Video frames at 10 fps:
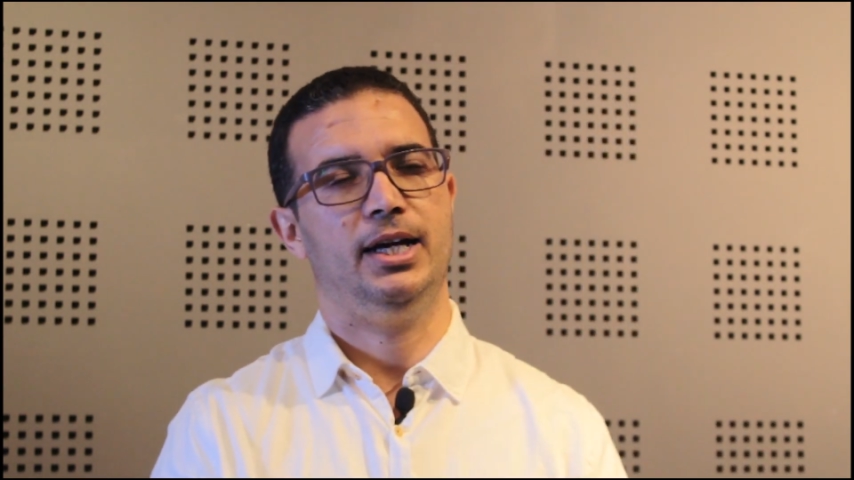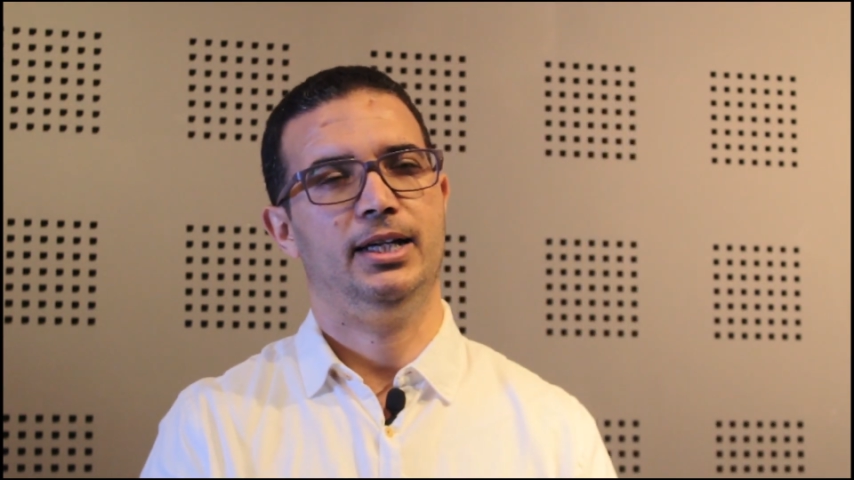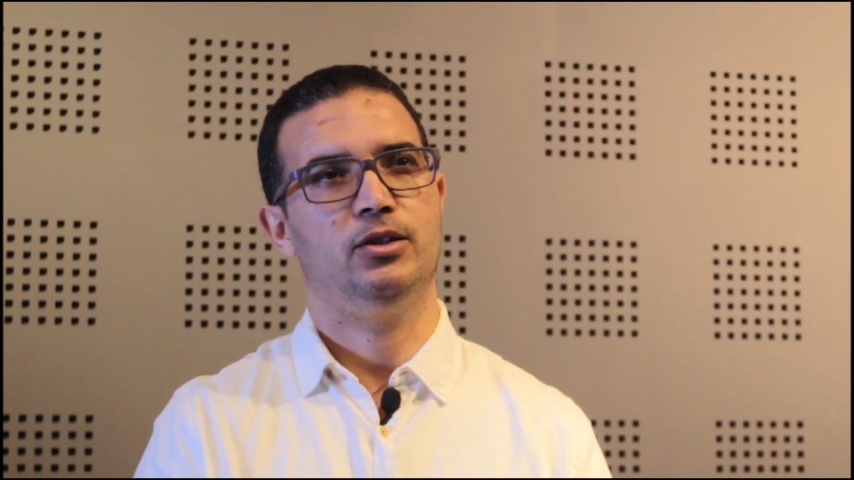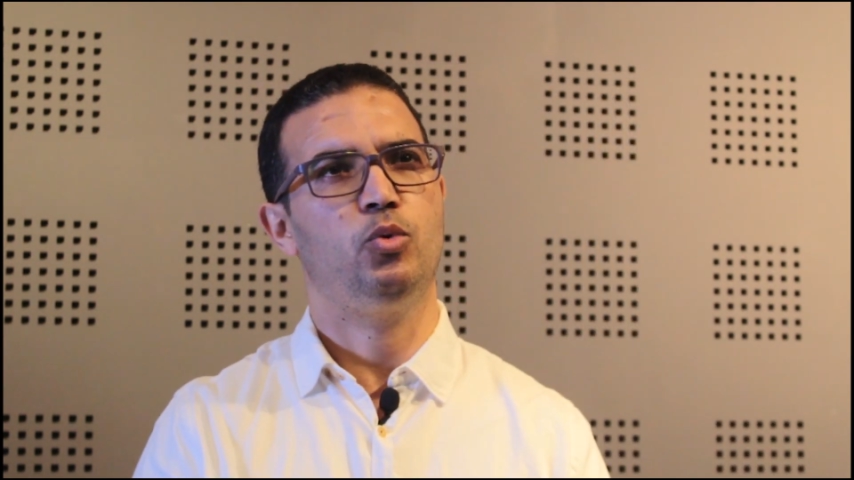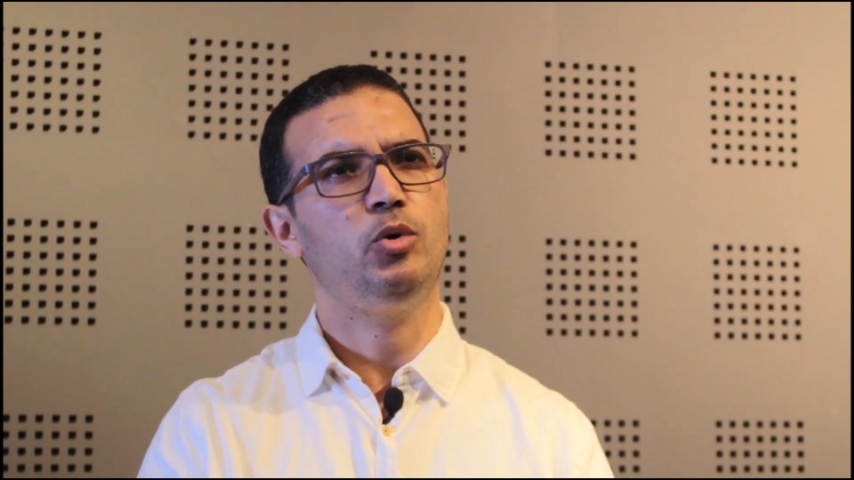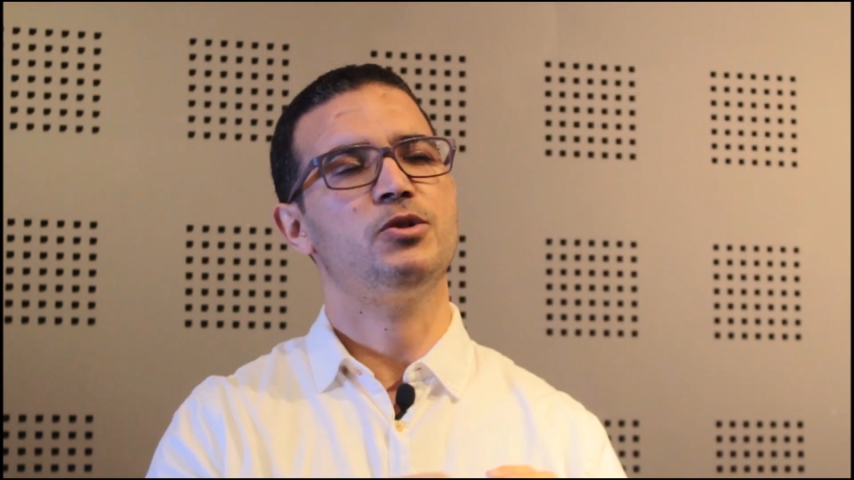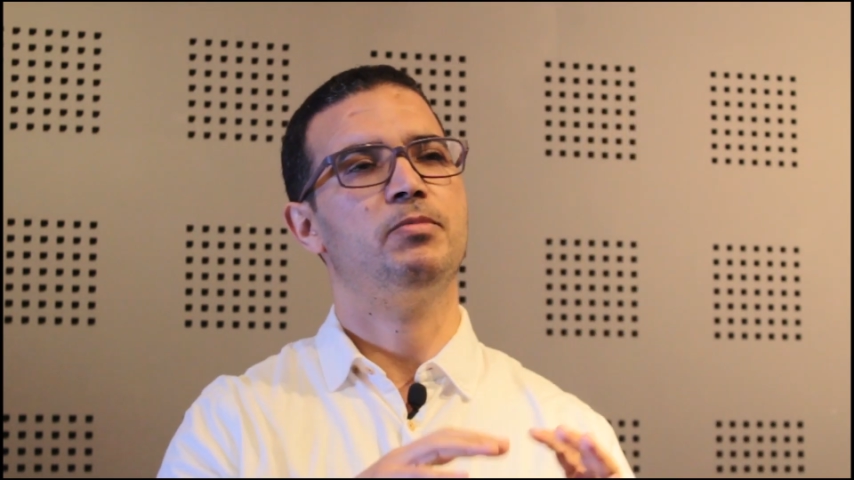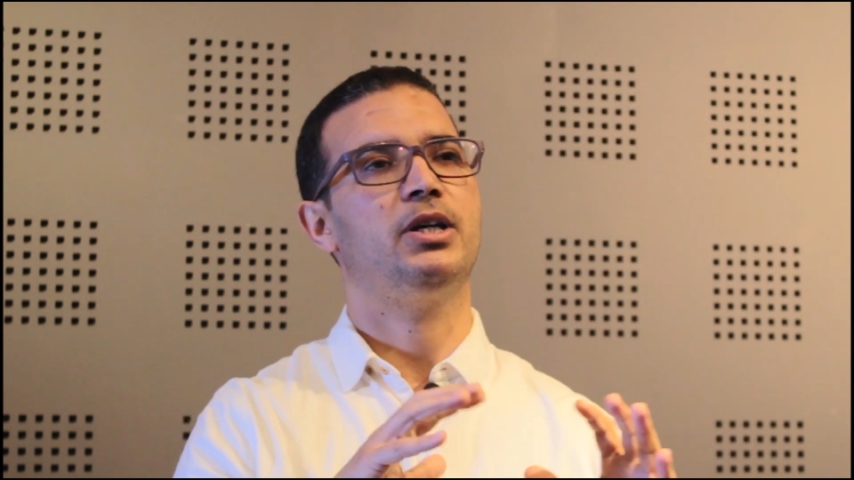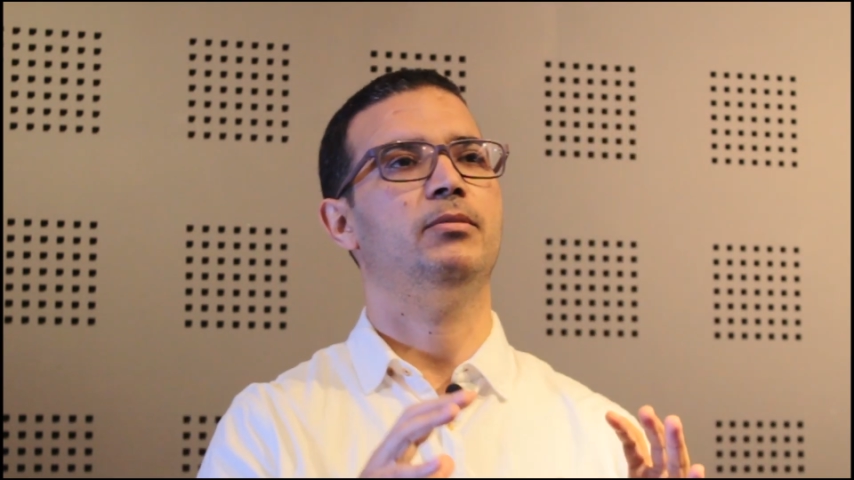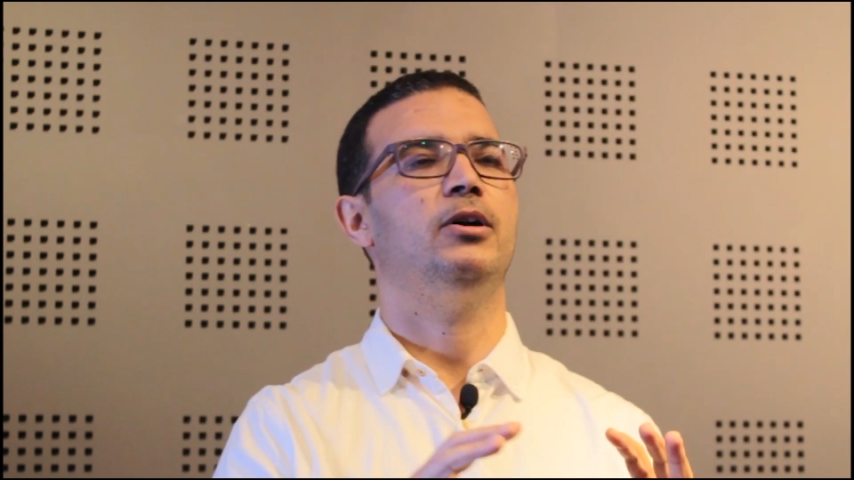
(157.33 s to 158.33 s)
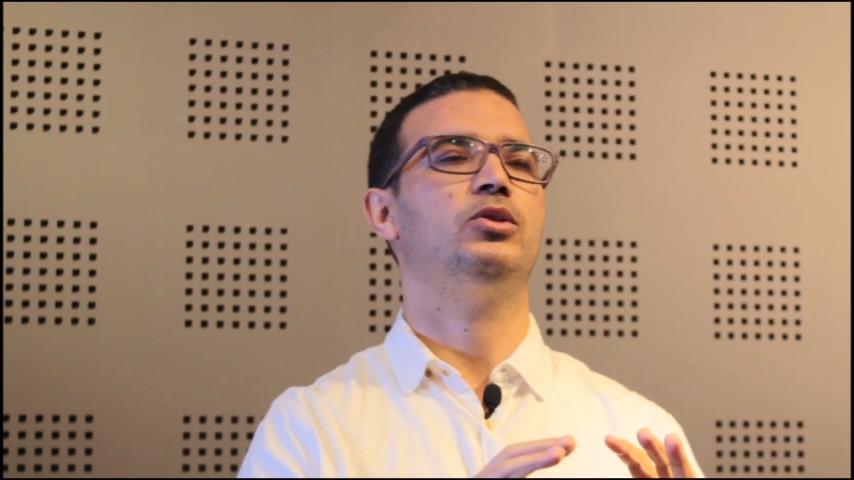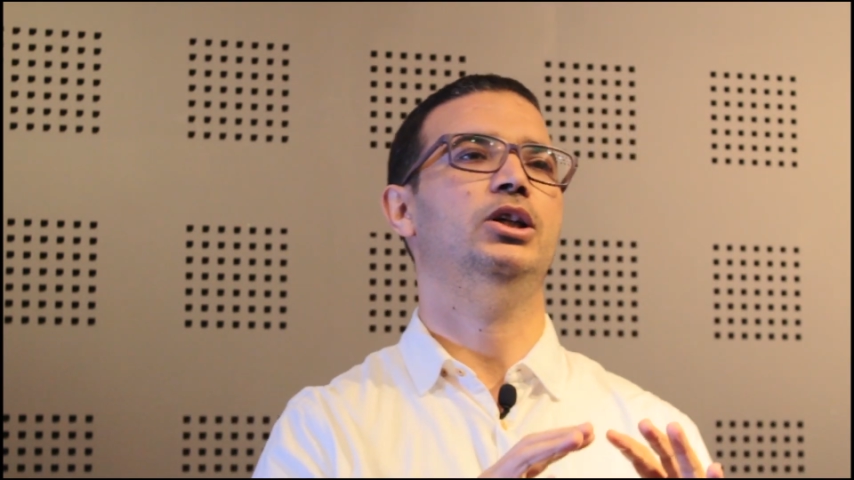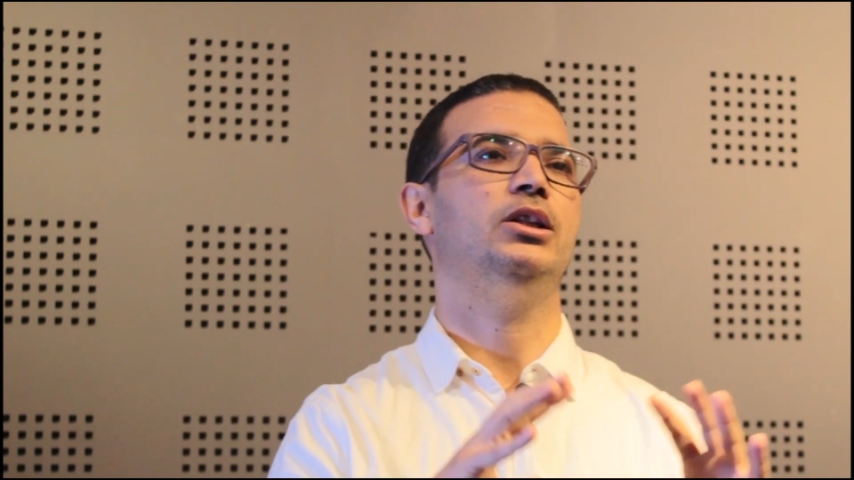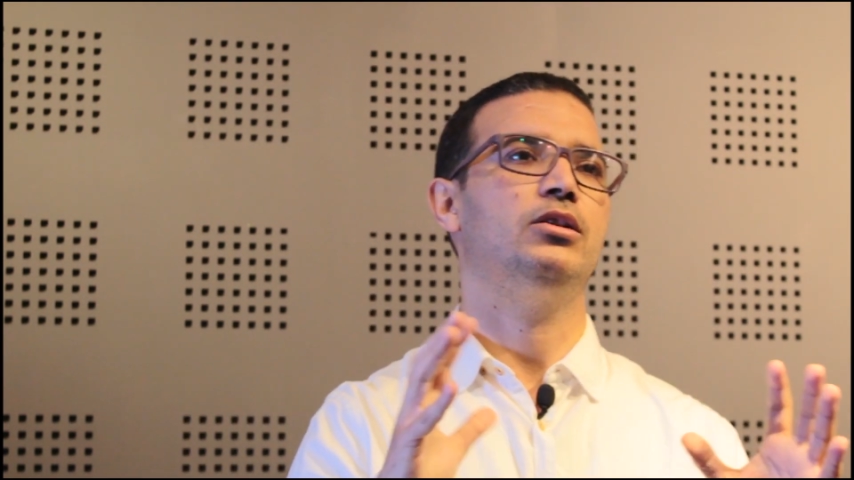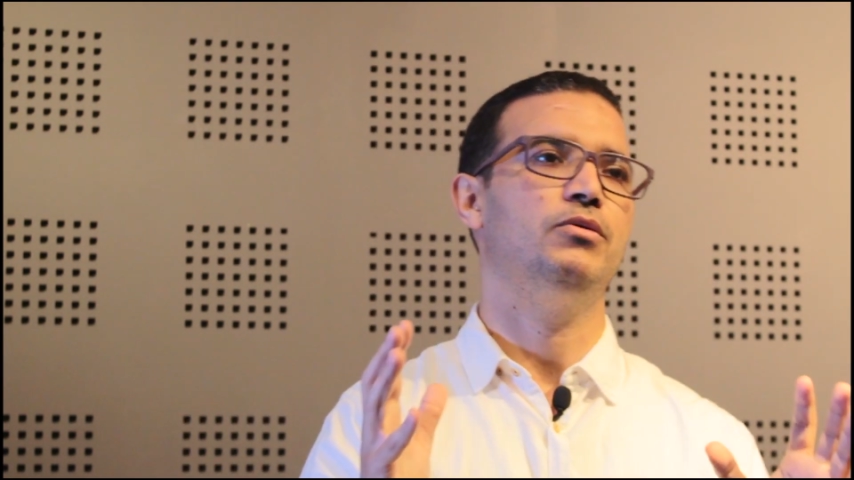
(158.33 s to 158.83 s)
and when we speak about
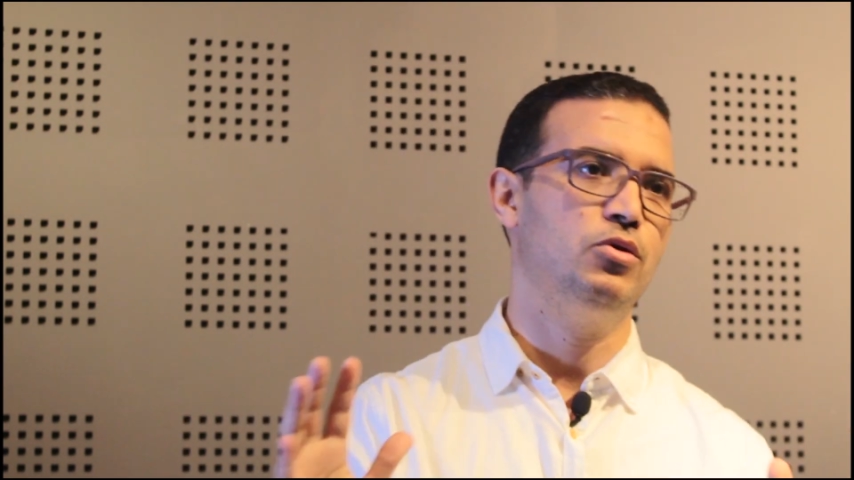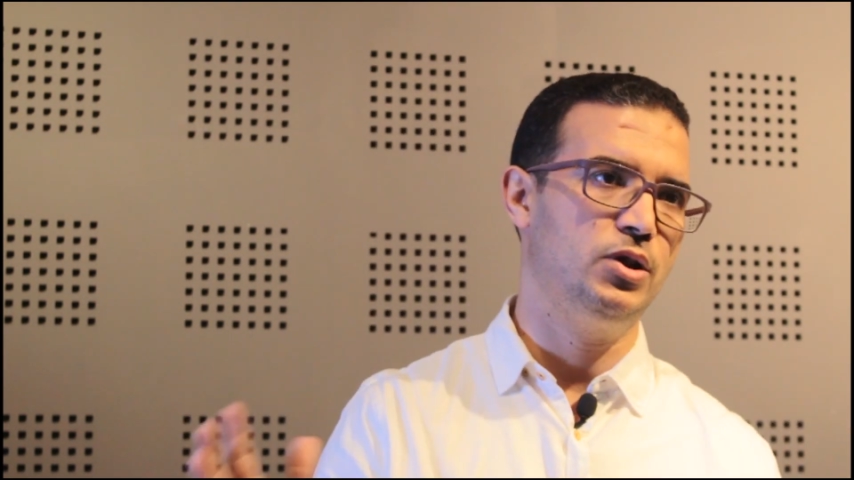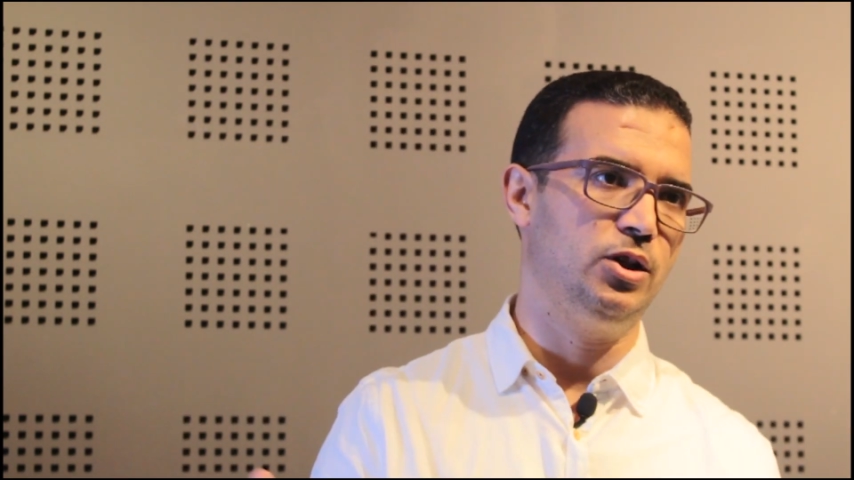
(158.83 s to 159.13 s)
interviews